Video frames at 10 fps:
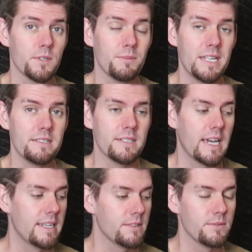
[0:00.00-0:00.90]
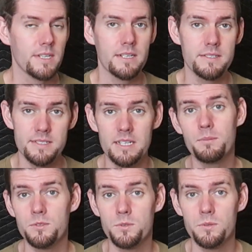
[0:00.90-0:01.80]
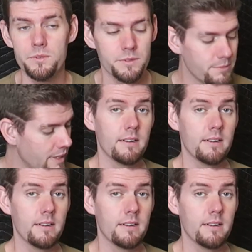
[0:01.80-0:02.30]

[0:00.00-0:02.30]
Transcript: their main kind of staple tools.